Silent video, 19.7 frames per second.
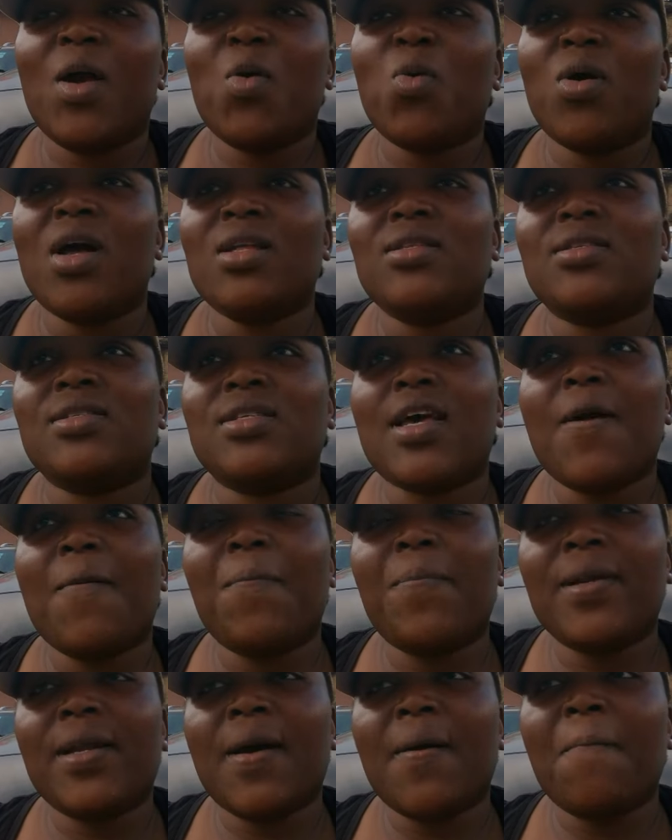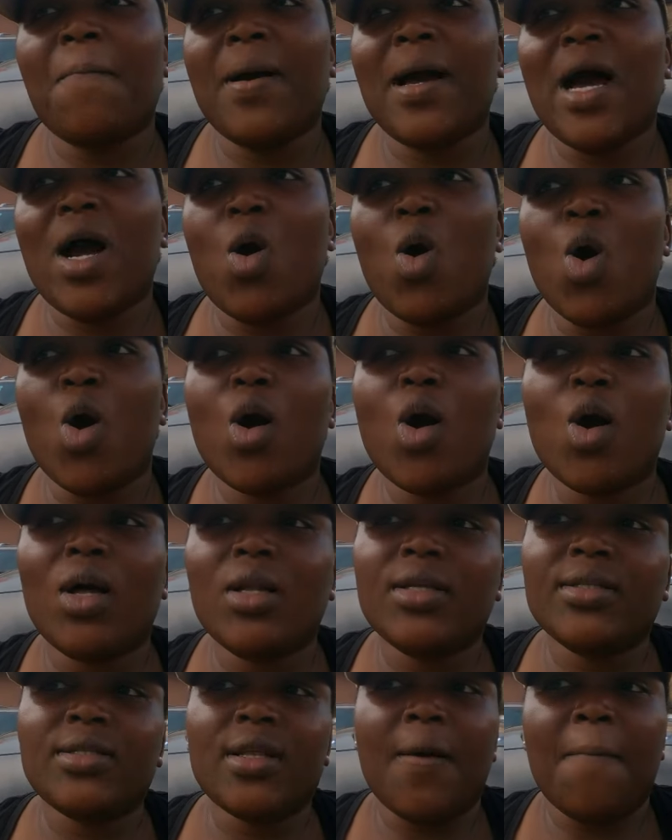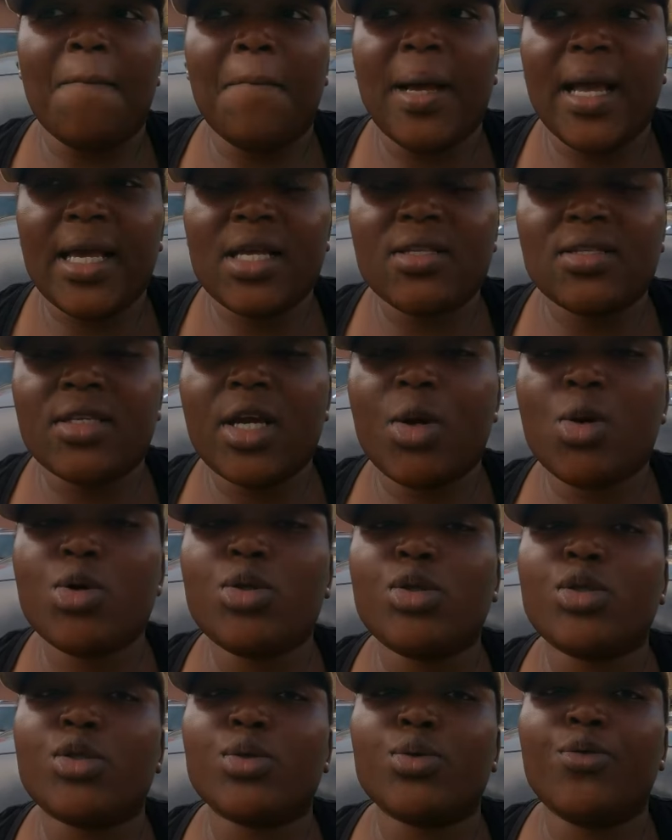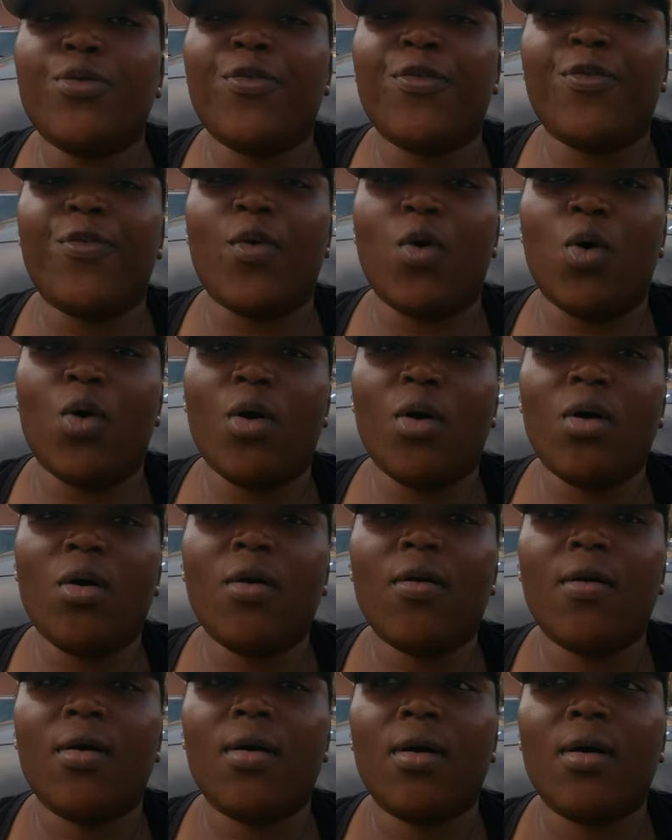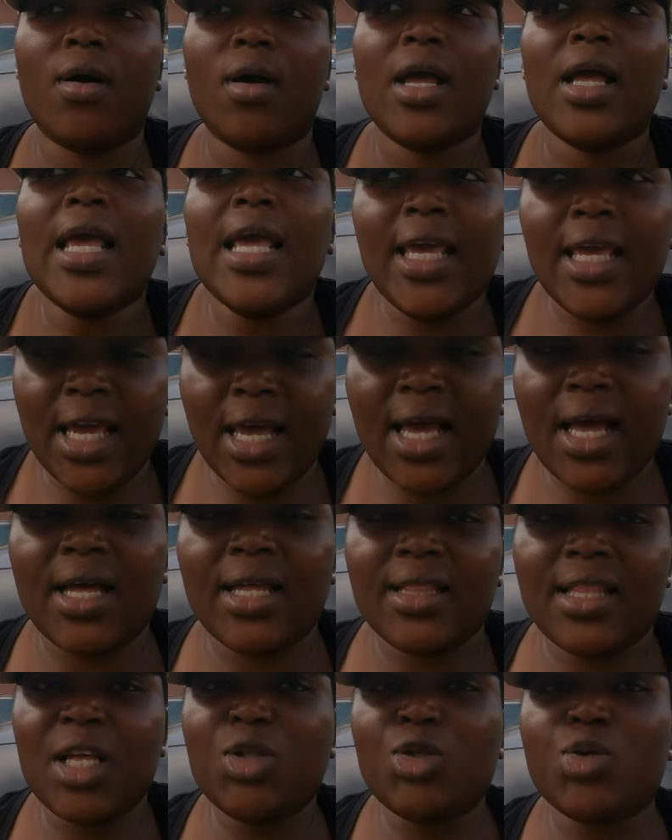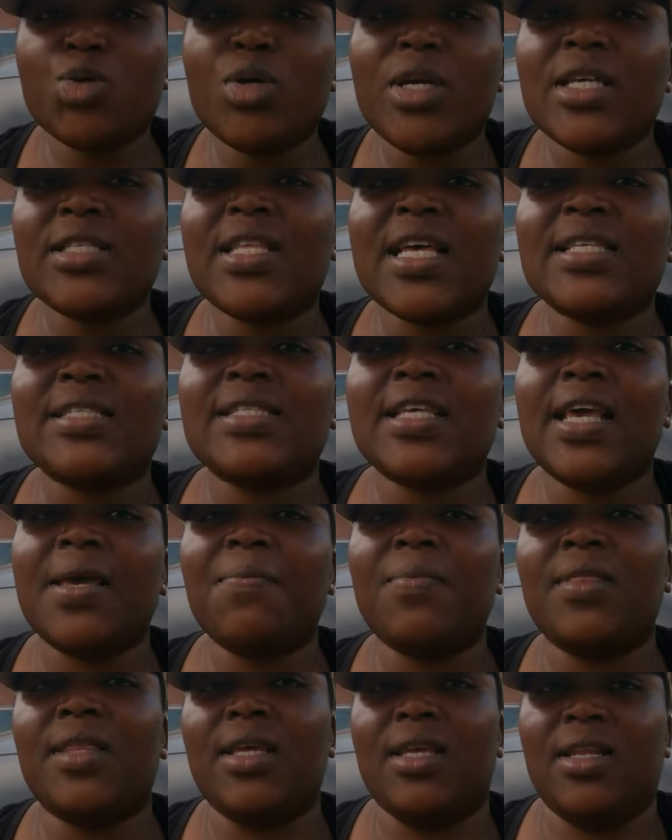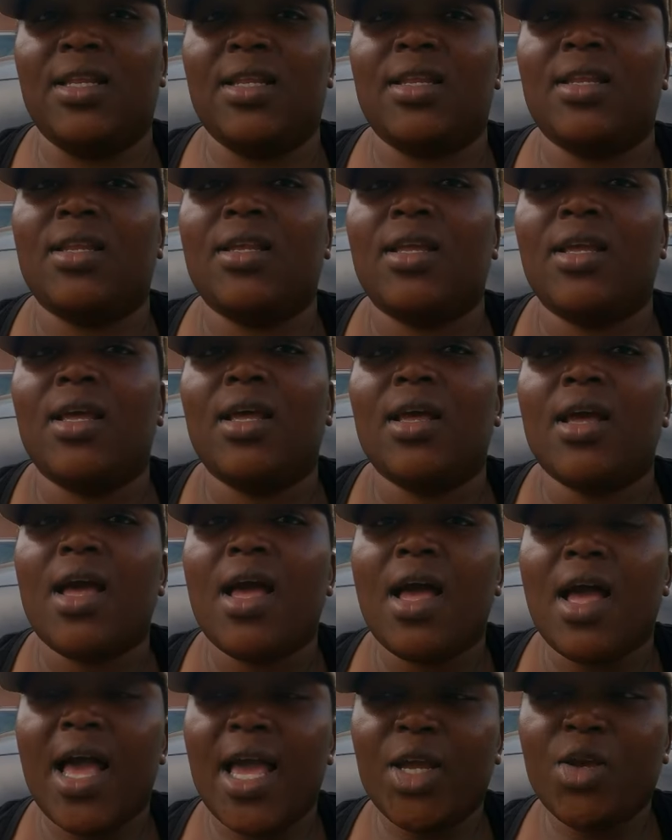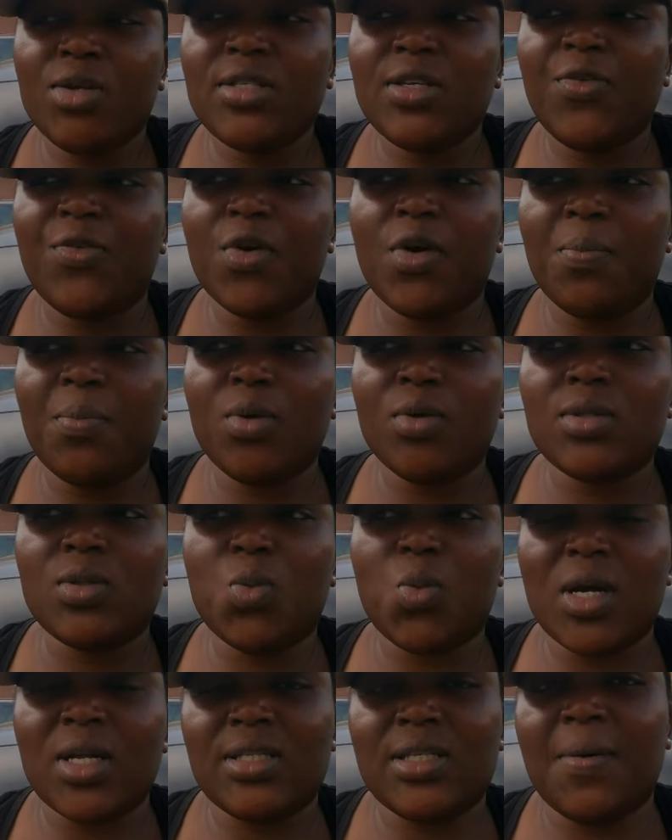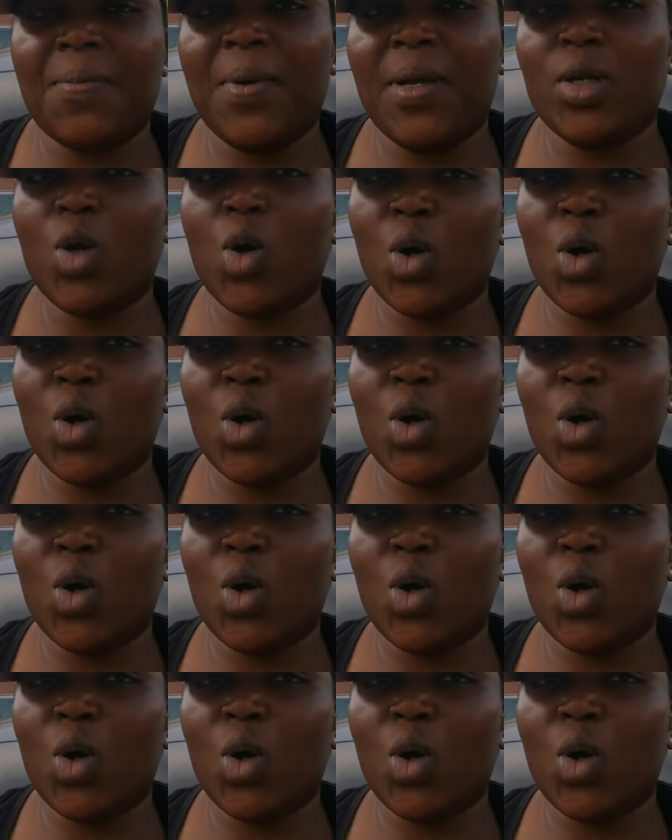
My WhatsApp number or calling number is zero two four. Any which one that's you? Yeah, that two is the same thing. Ah, okay. I use it for both WhatsApp both.